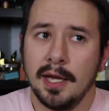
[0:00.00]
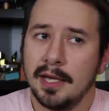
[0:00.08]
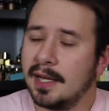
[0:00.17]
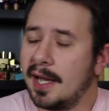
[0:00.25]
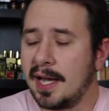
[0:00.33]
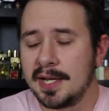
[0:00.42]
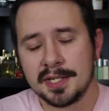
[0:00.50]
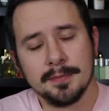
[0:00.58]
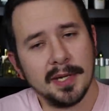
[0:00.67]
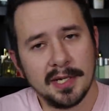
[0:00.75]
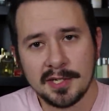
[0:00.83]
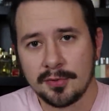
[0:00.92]
And it
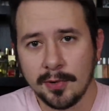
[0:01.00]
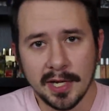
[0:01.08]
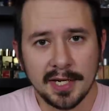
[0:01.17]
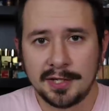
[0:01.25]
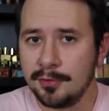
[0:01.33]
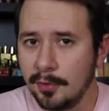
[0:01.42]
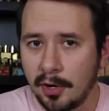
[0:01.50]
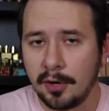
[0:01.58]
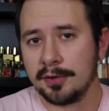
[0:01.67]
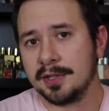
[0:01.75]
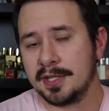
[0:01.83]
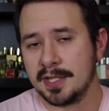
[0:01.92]
hasn't made its way to
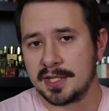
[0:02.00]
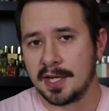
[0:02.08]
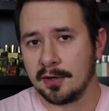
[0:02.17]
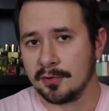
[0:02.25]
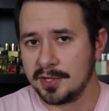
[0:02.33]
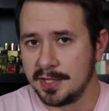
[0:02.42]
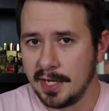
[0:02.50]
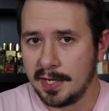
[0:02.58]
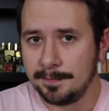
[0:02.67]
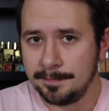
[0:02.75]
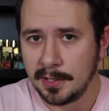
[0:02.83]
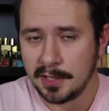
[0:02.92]
all the discounters
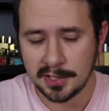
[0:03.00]
yet.